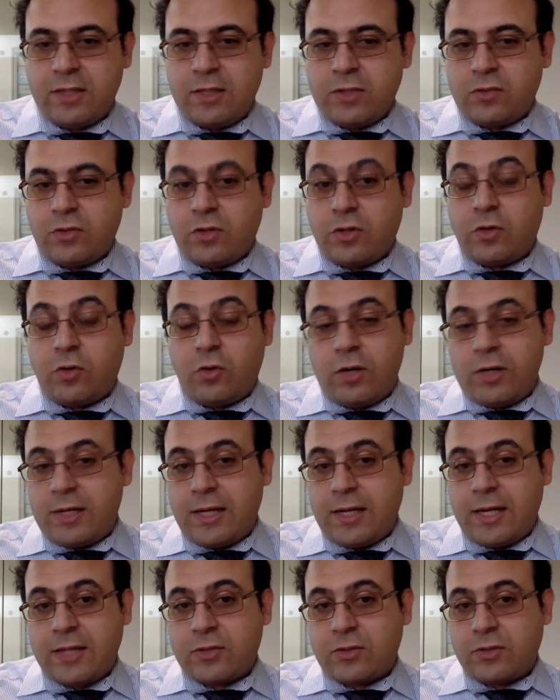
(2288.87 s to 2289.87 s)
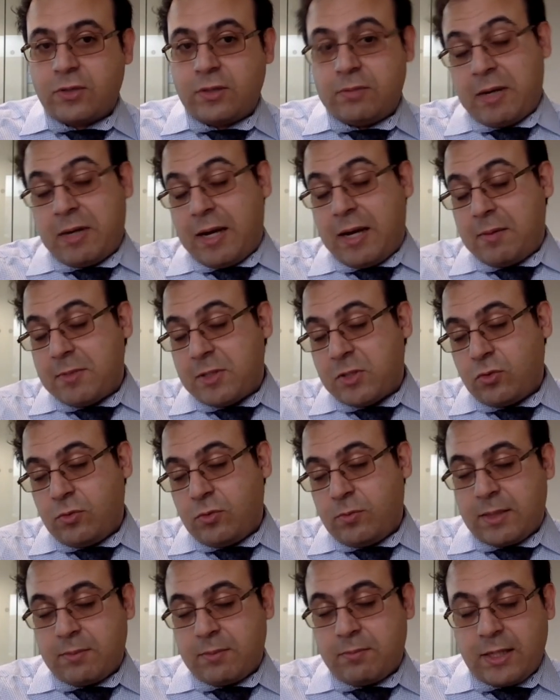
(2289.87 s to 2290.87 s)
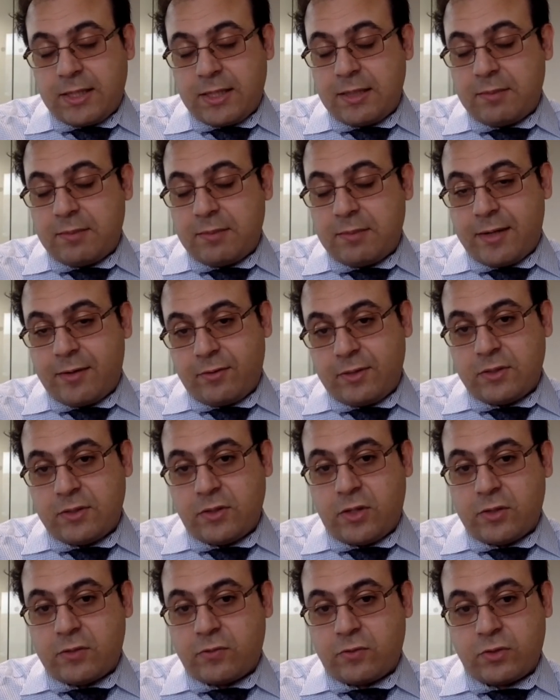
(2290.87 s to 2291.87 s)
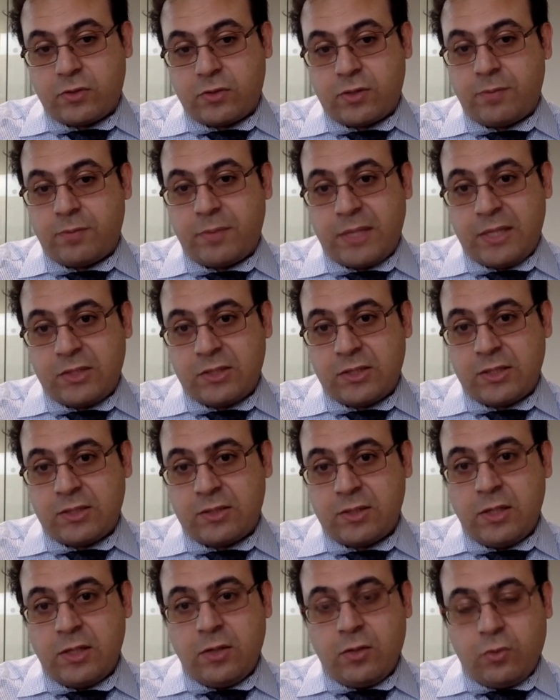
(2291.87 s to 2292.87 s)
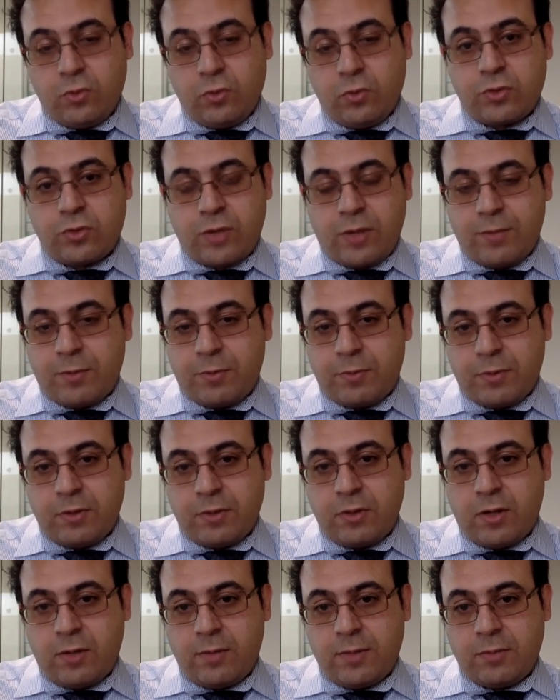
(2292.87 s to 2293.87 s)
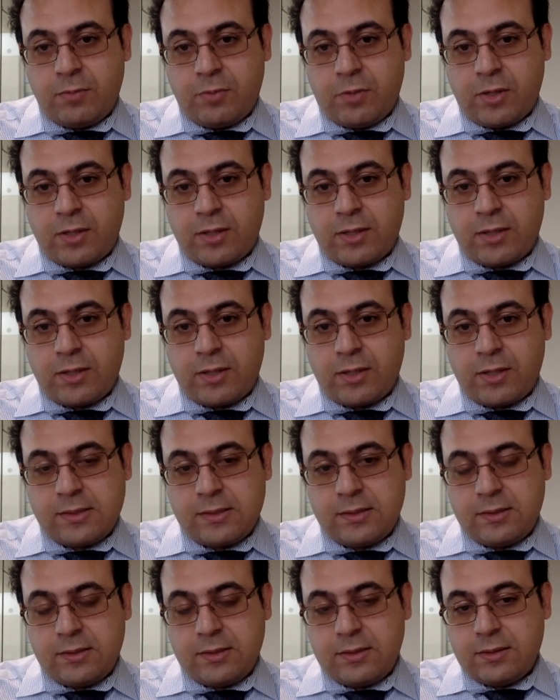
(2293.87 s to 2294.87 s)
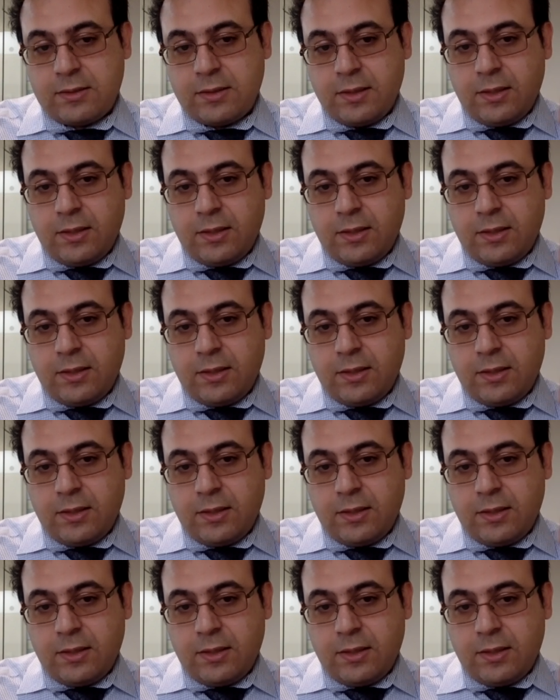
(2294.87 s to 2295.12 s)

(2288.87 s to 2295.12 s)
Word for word: So accordion, actually, I'm assuming it might get better results for some patients who are tremor predominant Parkinson's disease.